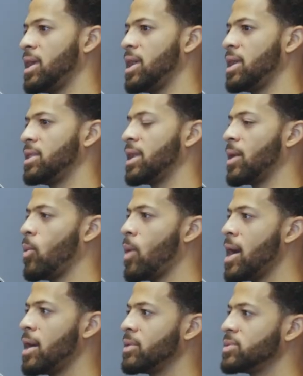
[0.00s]
and like
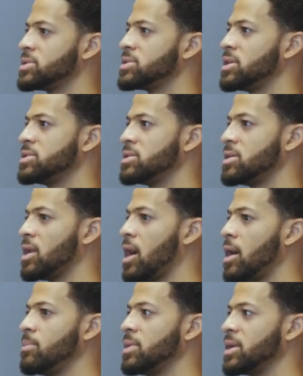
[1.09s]
wow that was such a
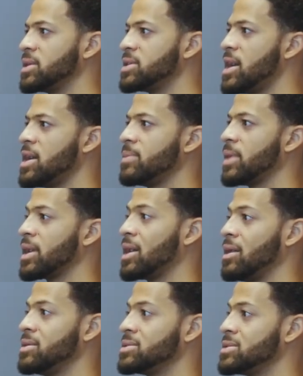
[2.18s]
humbling time like
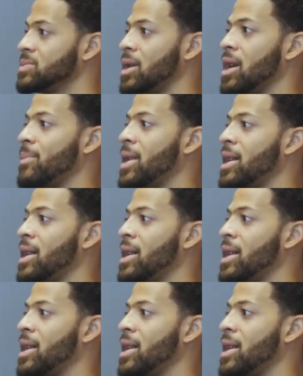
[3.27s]
god this is where i'm